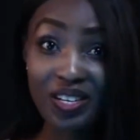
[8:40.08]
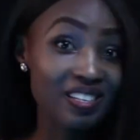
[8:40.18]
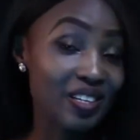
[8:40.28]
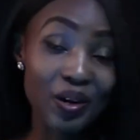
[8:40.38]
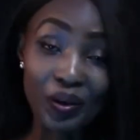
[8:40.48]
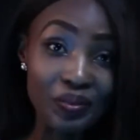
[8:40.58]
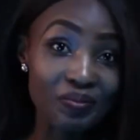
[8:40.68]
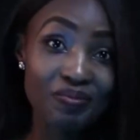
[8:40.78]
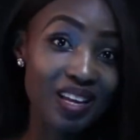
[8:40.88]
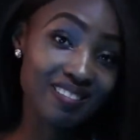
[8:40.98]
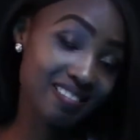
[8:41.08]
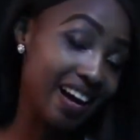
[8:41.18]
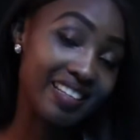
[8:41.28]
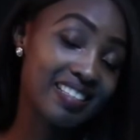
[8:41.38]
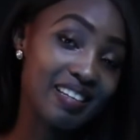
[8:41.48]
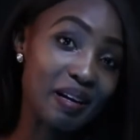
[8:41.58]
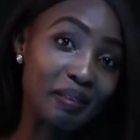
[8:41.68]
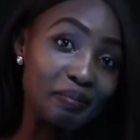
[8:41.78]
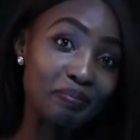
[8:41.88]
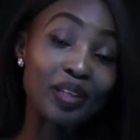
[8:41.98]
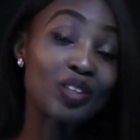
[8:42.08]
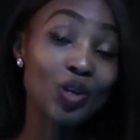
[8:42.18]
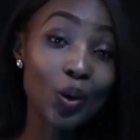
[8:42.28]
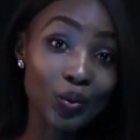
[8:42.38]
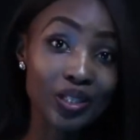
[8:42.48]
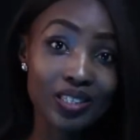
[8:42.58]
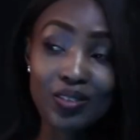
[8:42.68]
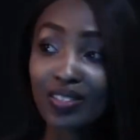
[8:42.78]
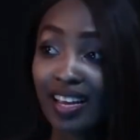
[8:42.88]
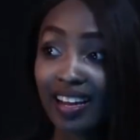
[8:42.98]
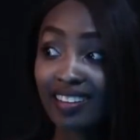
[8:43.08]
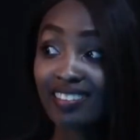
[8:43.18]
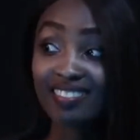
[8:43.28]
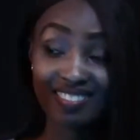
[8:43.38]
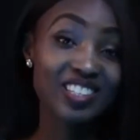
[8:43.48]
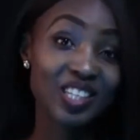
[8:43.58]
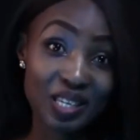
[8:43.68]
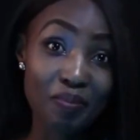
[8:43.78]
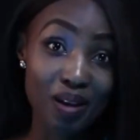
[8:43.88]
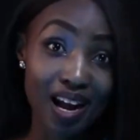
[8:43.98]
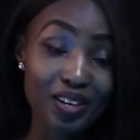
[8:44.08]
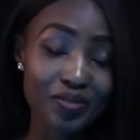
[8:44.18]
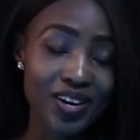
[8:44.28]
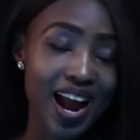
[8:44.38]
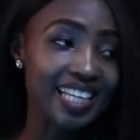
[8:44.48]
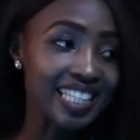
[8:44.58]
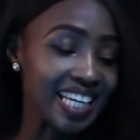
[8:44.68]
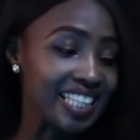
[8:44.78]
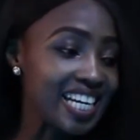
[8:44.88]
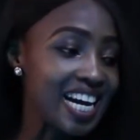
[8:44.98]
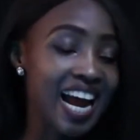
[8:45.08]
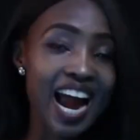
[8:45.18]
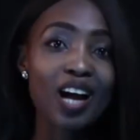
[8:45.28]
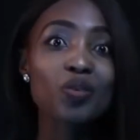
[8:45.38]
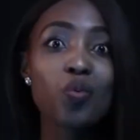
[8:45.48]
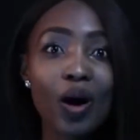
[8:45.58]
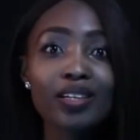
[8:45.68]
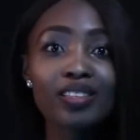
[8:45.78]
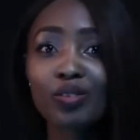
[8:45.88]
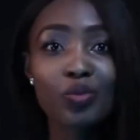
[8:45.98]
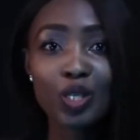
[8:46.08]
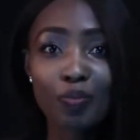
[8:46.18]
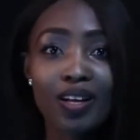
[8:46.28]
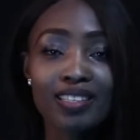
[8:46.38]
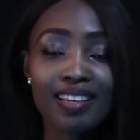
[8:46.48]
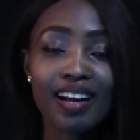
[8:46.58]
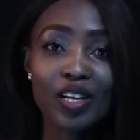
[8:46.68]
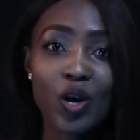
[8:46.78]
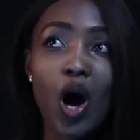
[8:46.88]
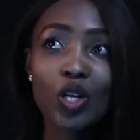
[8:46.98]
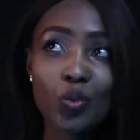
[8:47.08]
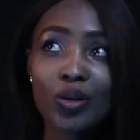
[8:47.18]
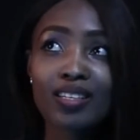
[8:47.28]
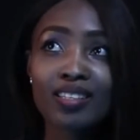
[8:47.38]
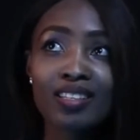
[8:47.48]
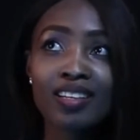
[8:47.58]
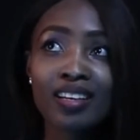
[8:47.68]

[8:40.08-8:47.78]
the joke to say she's applying for acting. And the response that I got was,